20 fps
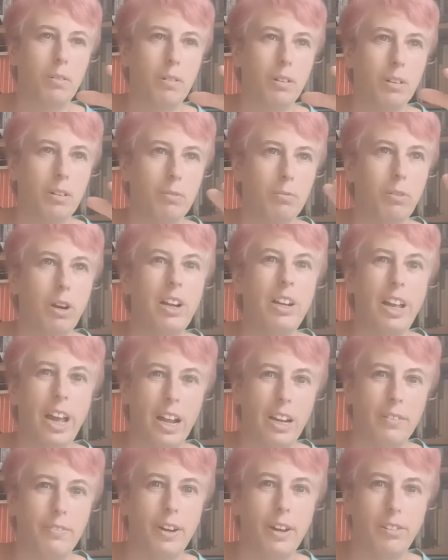really
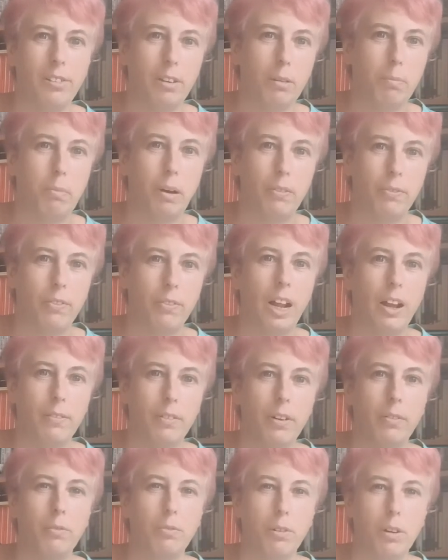elevated above the level
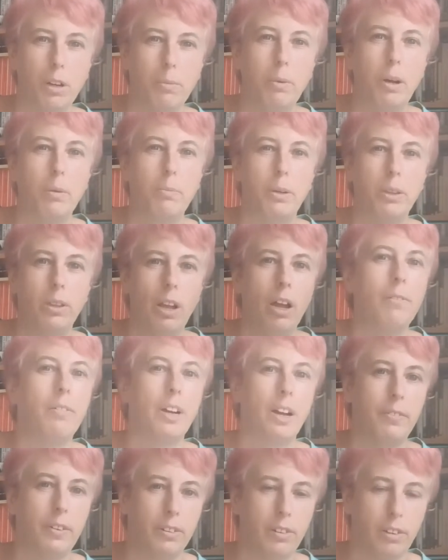of rumour, but no one
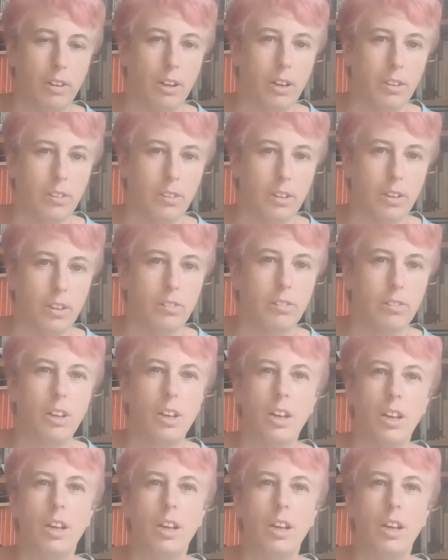ever denied it.